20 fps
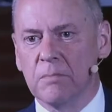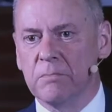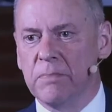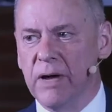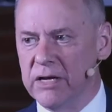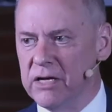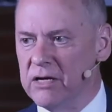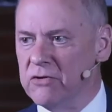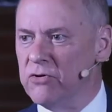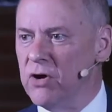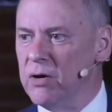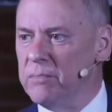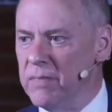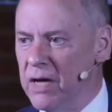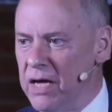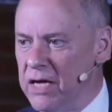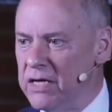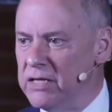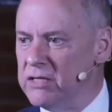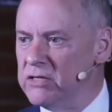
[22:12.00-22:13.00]
but it
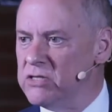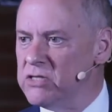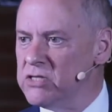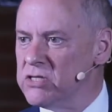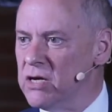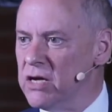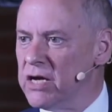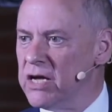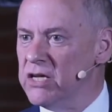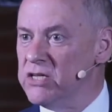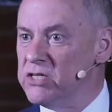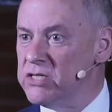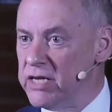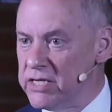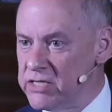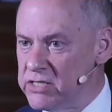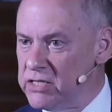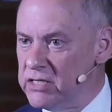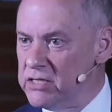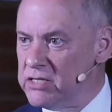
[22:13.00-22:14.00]
remains
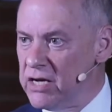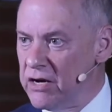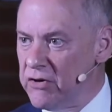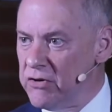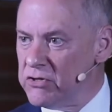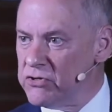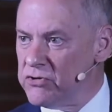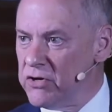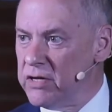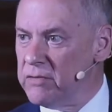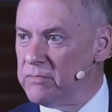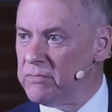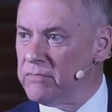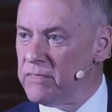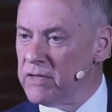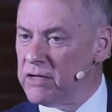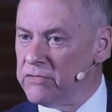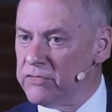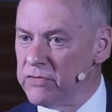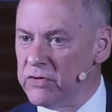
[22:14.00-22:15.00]
contested territory
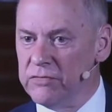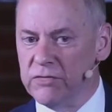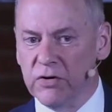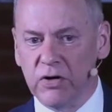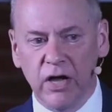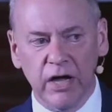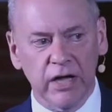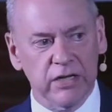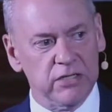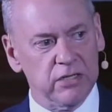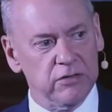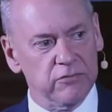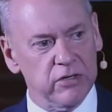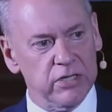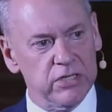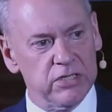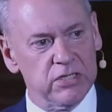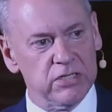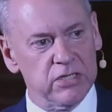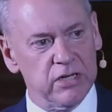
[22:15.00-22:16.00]
for a variety of
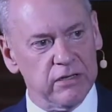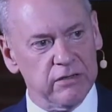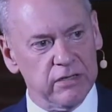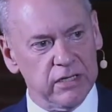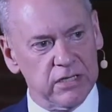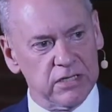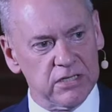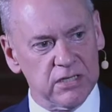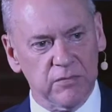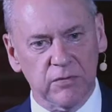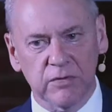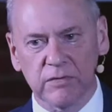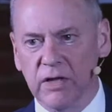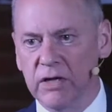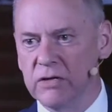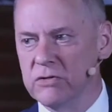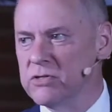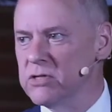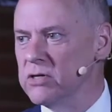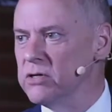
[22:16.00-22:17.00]
reasons, and I think some of
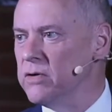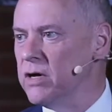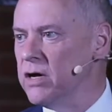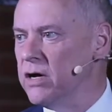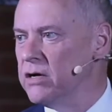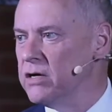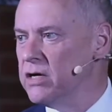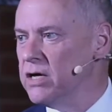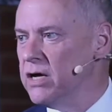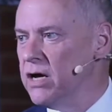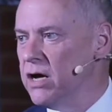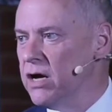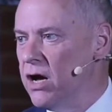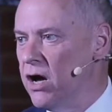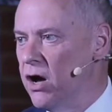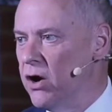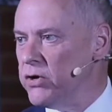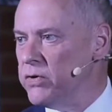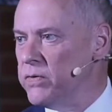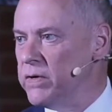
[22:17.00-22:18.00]
those who are
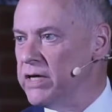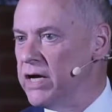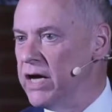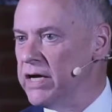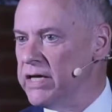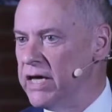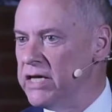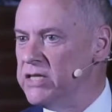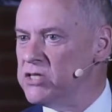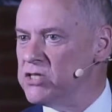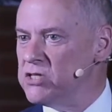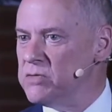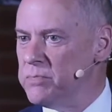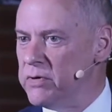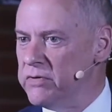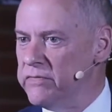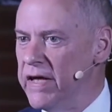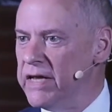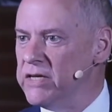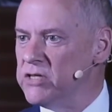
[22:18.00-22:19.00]
arguing against
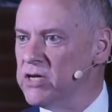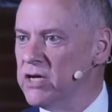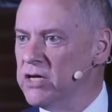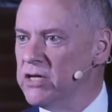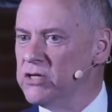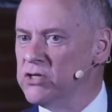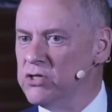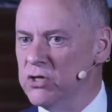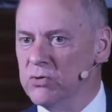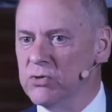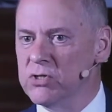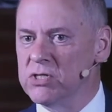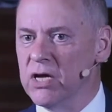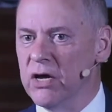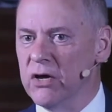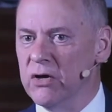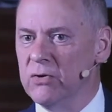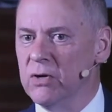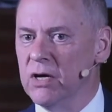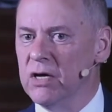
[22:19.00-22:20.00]
Prevent do
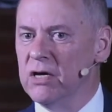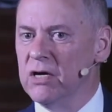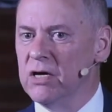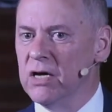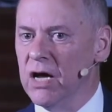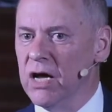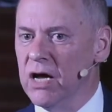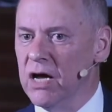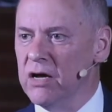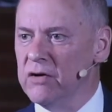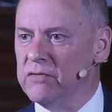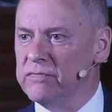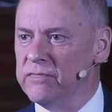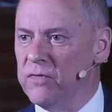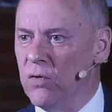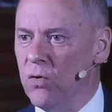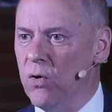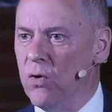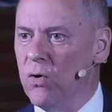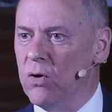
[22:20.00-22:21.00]
so
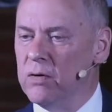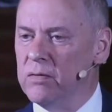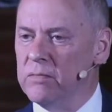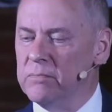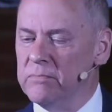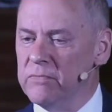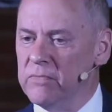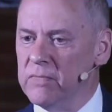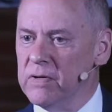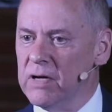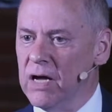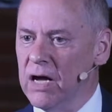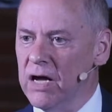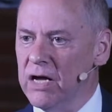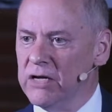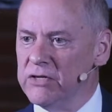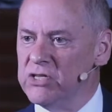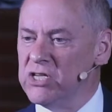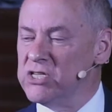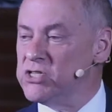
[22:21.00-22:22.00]
for
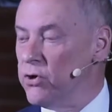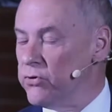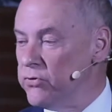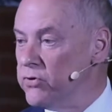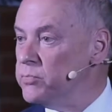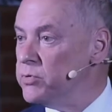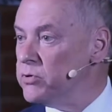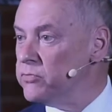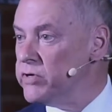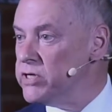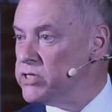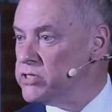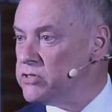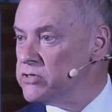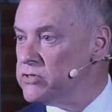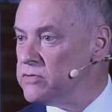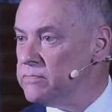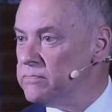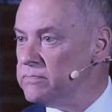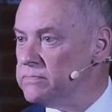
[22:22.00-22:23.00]
dishonourable
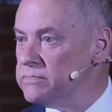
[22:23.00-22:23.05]
reasons,